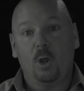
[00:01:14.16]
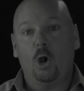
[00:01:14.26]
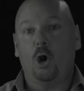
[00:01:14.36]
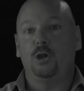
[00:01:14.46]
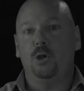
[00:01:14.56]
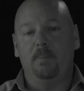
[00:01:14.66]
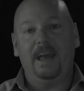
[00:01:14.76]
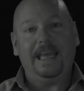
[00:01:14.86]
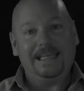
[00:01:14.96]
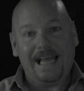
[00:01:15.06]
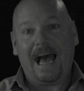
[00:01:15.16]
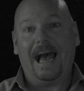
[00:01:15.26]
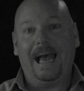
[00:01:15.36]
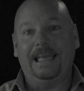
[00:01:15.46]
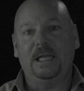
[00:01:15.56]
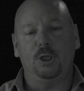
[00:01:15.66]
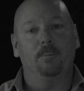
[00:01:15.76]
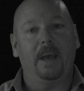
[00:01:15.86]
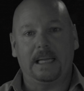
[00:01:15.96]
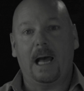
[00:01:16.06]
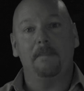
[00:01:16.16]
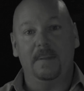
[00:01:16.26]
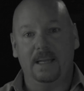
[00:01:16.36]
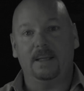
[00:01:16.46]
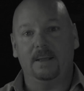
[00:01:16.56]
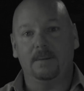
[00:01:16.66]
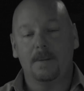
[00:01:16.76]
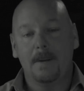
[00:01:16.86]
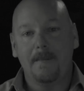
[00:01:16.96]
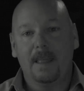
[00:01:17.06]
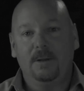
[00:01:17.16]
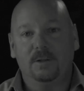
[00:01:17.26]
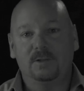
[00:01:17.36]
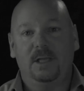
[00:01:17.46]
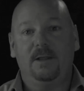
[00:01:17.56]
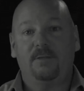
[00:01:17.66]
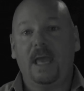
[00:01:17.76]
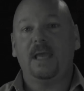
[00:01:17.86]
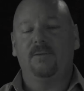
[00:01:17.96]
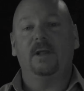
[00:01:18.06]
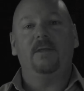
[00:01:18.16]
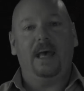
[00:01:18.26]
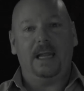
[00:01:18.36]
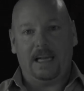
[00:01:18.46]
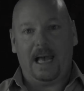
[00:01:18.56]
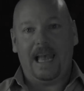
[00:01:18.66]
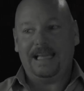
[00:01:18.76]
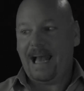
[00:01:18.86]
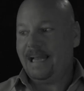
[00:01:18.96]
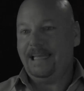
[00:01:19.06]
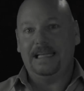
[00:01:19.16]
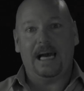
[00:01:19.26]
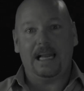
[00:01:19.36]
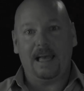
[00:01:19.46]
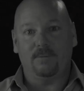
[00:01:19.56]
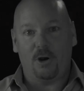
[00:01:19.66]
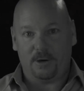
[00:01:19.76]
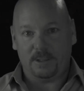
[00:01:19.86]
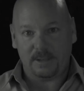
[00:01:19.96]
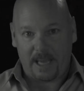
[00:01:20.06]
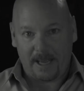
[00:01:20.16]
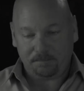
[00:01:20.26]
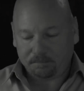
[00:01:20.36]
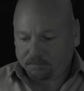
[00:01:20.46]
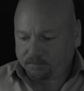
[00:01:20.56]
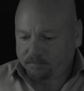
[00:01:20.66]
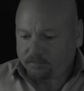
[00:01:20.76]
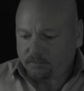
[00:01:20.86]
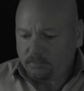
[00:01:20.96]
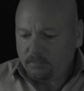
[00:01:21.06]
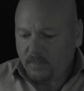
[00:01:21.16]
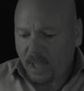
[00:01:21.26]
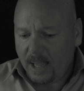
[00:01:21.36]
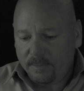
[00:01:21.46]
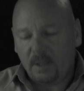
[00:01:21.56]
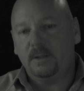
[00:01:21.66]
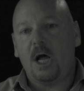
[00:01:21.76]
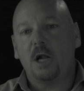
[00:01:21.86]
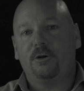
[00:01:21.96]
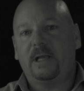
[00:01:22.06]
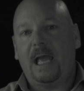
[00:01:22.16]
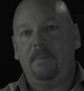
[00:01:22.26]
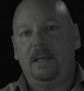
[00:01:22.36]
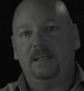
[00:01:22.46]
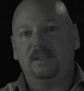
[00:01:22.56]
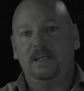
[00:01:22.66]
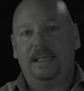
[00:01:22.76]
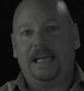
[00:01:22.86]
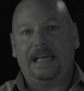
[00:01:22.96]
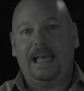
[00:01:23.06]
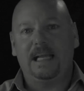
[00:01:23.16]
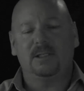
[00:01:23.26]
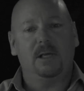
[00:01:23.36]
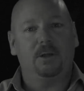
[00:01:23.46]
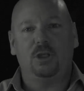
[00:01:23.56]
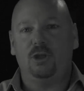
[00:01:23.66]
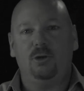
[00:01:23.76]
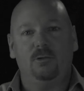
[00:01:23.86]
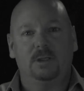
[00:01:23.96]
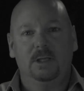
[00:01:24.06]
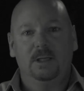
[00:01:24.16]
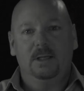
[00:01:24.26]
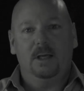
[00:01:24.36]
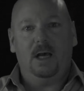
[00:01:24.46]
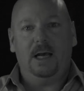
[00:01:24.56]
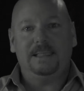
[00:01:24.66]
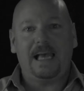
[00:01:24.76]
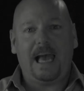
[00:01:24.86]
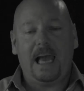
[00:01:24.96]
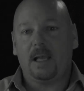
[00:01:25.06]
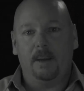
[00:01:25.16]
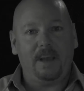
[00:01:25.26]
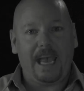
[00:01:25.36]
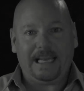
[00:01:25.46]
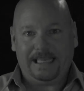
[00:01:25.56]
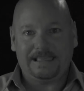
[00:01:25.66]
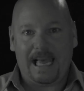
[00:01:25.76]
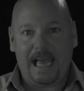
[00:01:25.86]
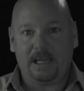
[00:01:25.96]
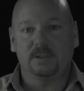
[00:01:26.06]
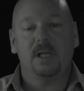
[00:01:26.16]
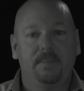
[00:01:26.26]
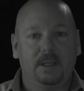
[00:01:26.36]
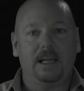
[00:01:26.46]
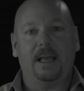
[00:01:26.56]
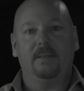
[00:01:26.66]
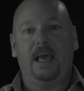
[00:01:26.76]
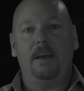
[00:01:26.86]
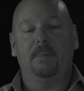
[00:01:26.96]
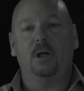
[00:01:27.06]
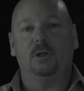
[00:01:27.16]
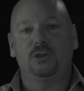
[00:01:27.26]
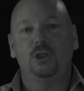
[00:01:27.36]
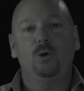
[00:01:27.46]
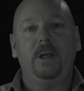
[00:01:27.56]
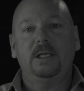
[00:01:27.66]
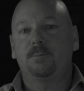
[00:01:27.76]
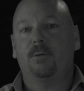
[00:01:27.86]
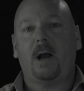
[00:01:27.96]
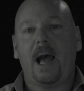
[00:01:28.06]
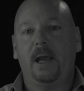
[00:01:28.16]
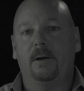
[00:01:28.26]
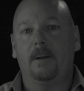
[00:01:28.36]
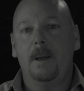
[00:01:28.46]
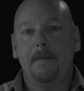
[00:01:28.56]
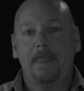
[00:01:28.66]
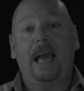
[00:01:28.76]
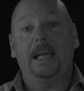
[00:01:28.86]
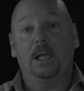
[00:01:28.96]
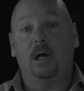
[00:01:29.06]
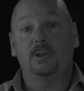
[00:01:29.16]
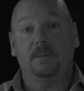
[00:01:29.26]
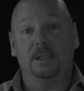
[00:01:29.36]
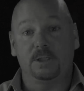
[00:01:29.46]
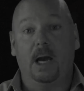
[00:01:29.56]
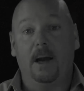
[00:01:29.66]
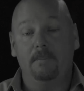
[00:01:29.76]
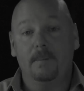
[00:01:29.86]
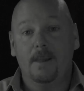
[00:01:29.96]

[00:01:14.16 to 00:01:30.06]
or you may die and you may not make it. You see, thankfully that night I did not have a heart attack. The doctor came in and said that I'd had some acute attack, a panic attack or something like that, because 2 weeks prior I had lost my job.